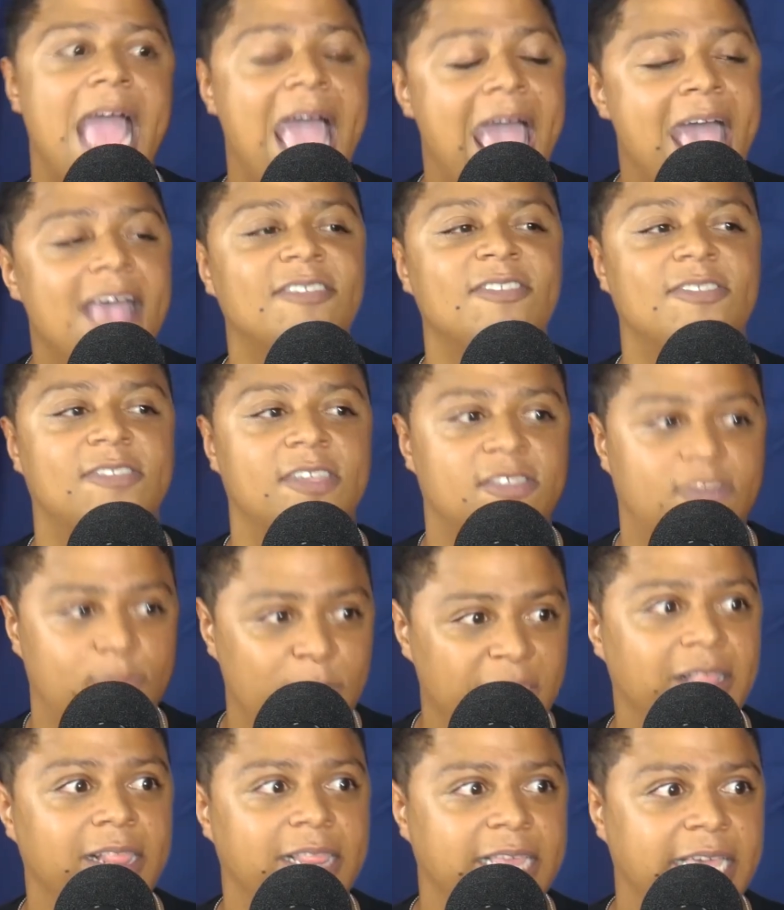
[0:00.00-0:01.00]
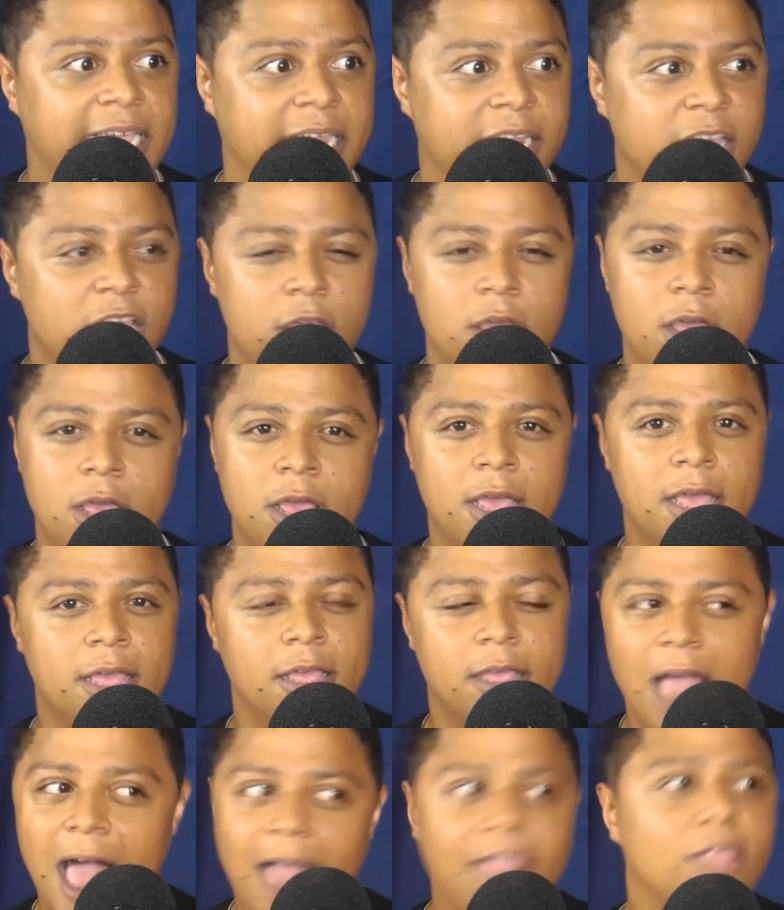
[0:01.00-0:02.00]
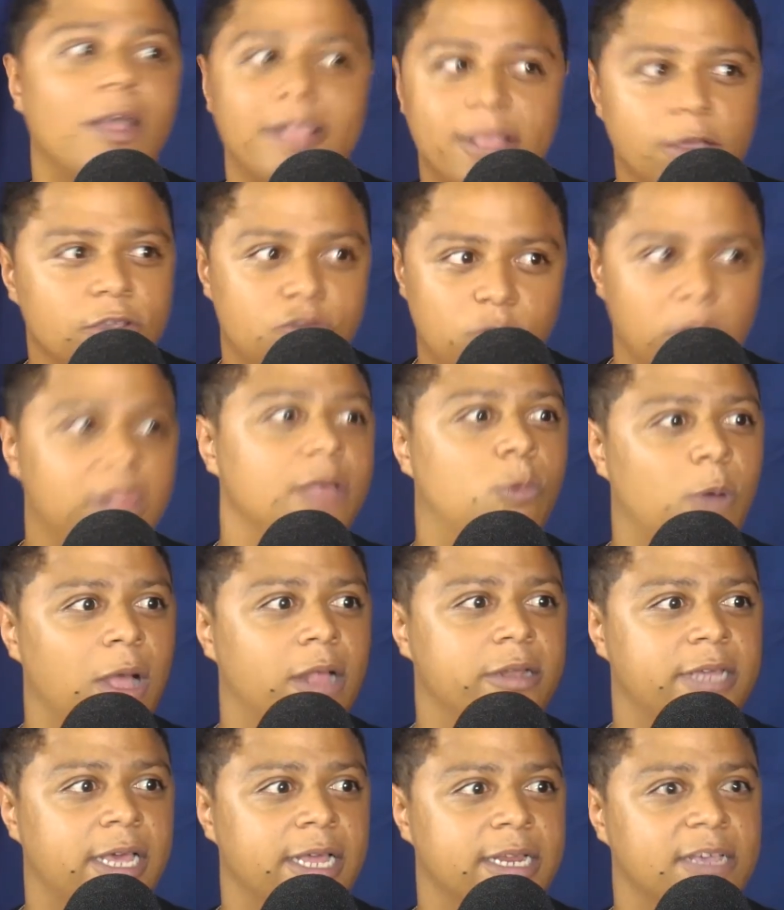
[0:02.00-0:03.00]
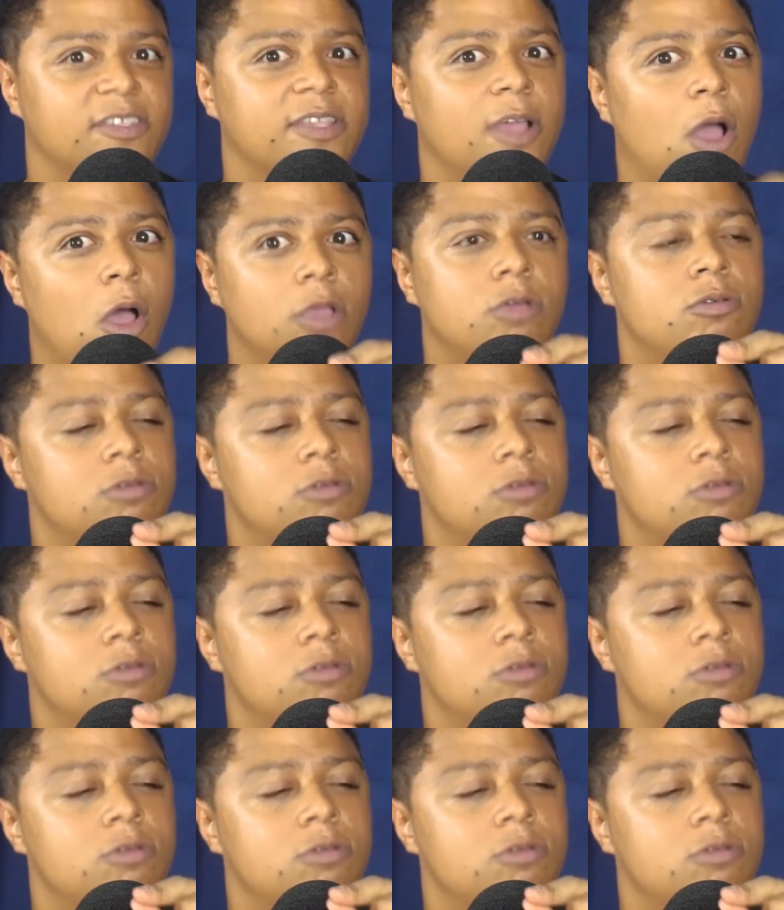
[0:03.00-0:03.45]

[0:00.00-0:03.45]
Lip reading: asked to be the lead. I thought that was really well done because I was like,